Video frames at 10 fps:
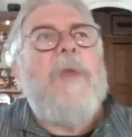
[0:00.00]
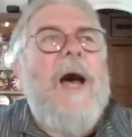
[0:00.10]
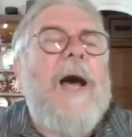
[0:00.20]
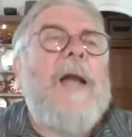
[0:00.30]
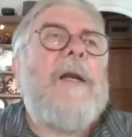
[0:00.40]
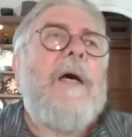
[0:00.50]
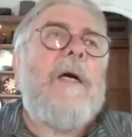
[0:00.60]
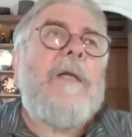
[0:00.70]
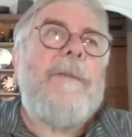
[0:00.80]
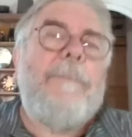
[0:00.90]
And
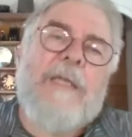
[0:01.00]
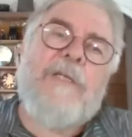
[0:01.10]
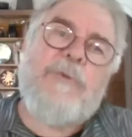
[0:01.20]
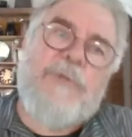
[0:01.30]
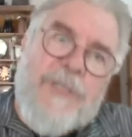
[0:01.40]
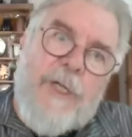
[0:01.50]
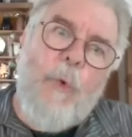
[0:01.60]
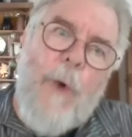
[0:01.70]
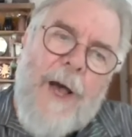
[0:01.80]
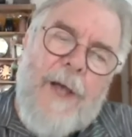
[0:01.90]
the plants were still
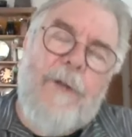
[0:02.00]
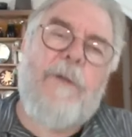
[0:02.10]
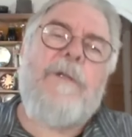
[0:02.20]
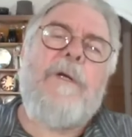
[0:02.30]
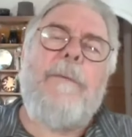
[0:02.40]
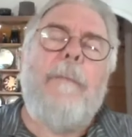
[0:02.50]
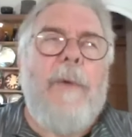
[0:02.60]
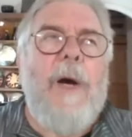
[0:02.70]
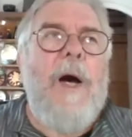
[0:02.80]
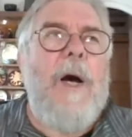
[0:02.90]
wild,
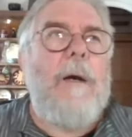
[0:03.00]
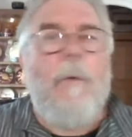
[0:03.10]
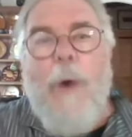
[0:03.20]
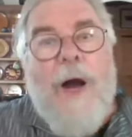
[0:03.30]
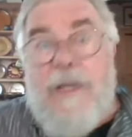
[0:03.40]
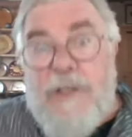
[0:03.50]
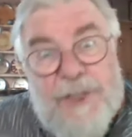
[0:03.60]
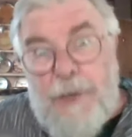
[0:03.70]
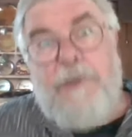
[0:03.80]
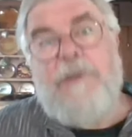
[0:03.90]
wild
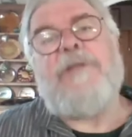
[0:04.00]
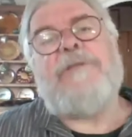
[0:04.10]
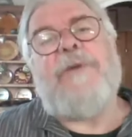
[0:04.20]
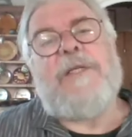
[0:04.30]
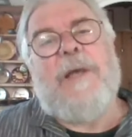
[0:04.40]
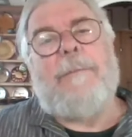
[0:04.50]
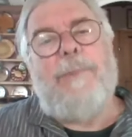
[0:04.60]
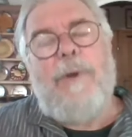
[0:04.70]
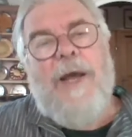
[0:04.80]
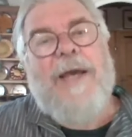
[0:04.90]
cereals, for
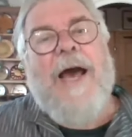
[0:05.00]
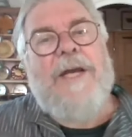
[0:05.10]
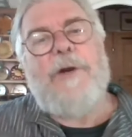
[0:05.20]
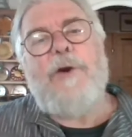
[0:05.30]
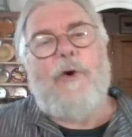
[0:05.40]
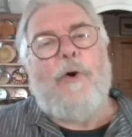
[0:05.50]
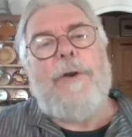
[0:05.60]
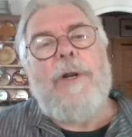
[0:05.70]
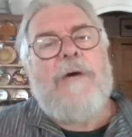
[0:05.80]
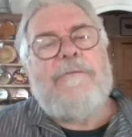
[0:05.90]
example, like einkorn,
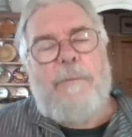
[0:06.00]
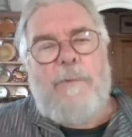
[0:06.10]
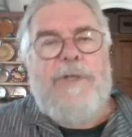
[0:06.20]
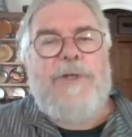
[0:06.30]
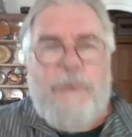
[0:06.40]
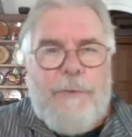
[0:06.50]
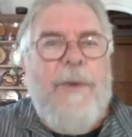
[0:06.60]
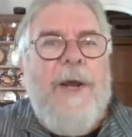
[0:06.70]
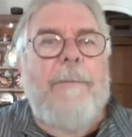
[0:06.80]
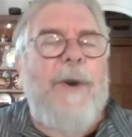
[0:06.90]
from which you could
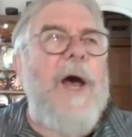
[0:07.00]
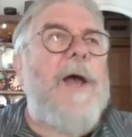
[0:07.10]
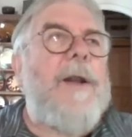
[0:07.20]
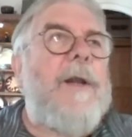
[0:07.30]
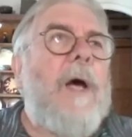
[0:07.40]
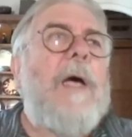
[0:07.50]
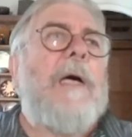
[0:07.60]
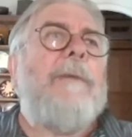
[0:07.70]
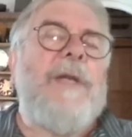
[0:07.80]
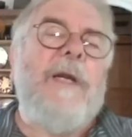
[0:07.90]
make bread.
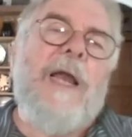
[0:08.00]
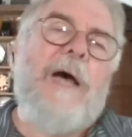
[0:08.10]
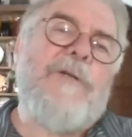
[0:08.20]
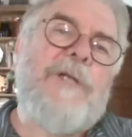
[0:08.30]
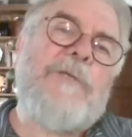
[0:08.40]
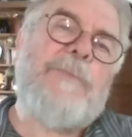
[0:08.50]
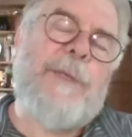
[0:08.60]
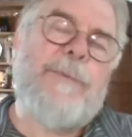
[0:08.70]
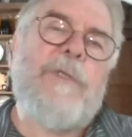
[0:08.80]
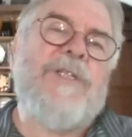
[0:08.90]
But it allowed these
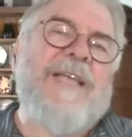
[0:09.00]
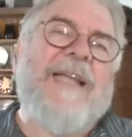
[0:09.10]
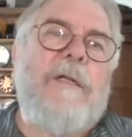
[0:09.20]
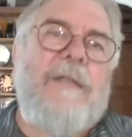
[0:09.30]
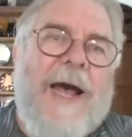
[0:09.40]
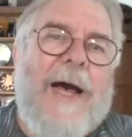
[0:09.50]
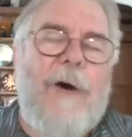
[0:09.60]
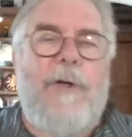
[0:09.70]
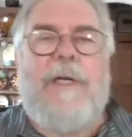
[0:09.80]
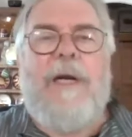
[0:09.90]
people to settle
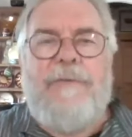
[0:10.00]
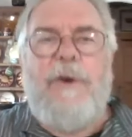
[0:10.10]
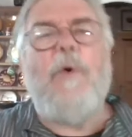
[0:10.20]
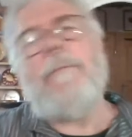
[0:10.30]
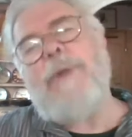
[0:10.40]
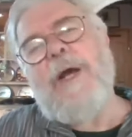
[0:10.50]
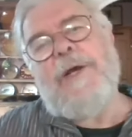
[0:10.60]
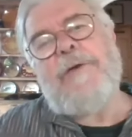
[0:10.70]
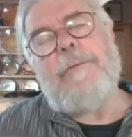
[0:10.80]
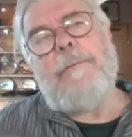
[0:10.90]
down and live in one place.